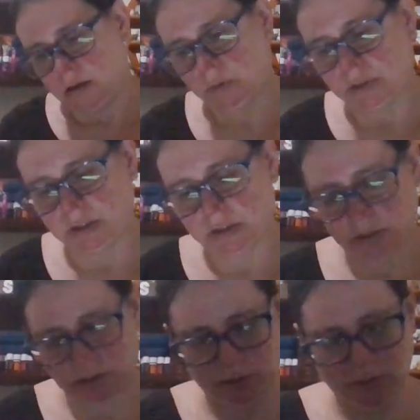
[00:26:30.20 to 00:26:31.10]
I
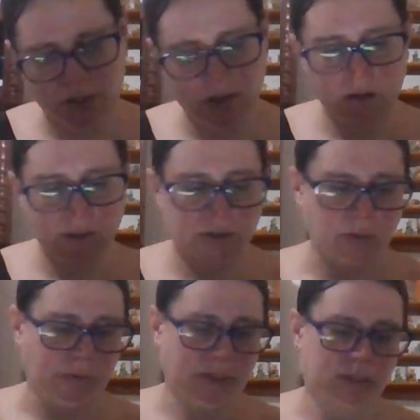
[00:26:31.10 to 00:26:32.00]

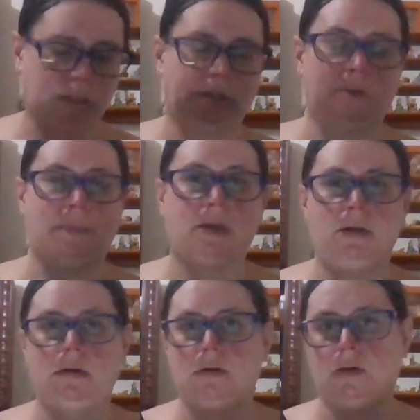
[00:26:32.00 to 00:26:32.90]
also worked a little bit
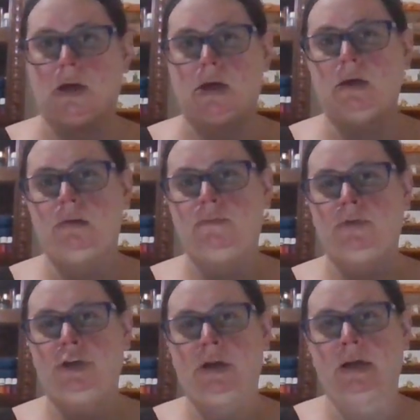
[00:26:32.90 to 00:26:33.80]
on
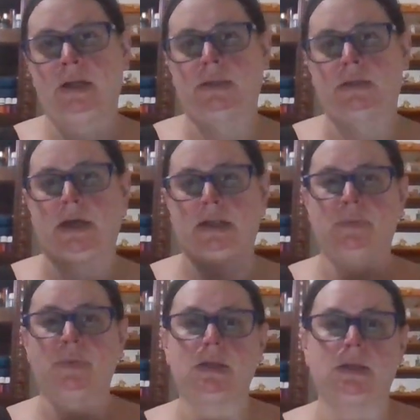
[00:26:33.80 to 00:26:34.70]
turning this
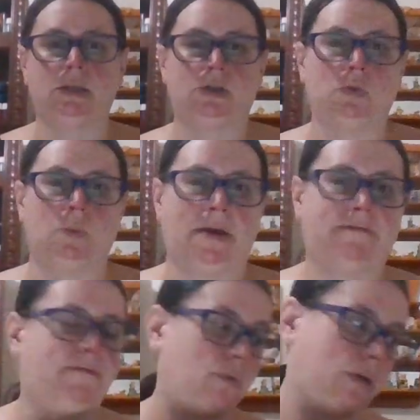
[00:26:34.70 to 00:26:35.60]
next piece into my
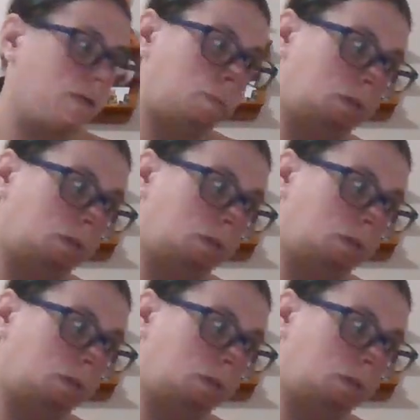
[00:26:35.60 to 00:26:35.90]
focus